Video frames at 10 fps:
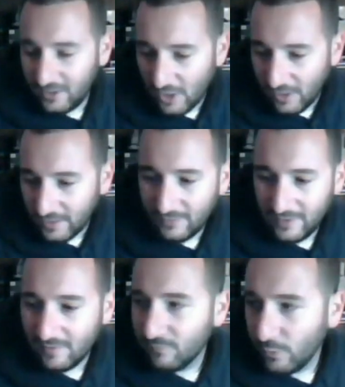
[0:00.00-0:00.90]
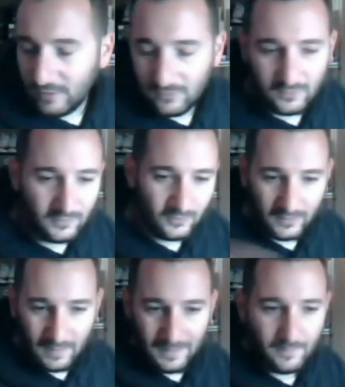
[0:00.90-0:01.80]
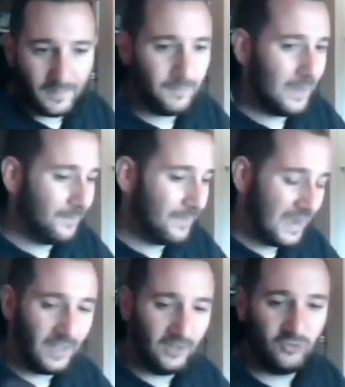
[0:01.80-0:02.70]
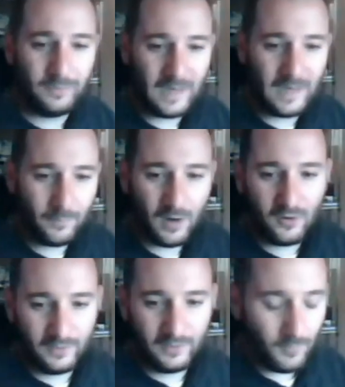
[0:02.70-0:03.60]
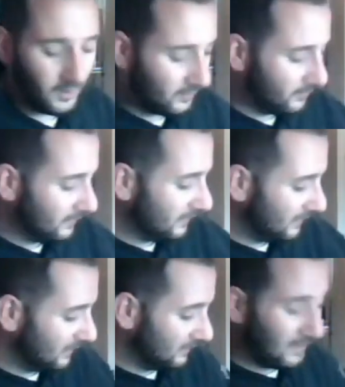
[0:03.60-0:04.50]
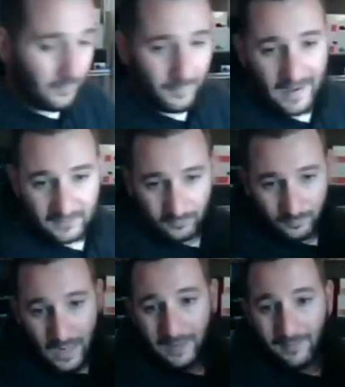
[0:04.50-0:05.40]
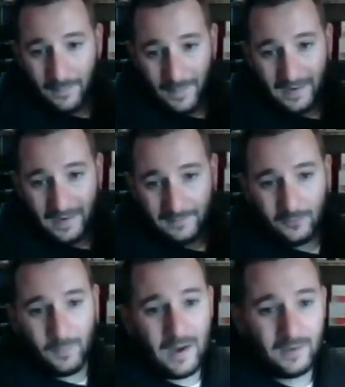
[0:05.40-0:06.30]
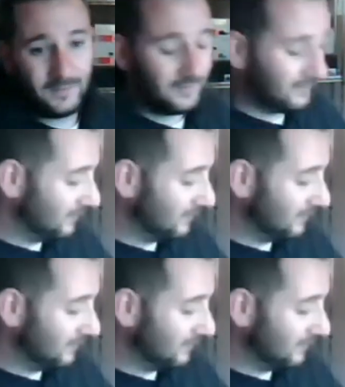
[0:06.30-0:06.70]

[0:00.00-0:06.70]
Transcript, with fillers: and I'll give you the invoice. You send me the money PayPal. I ship it out priority tomorrow. Double box, probably right back in this box.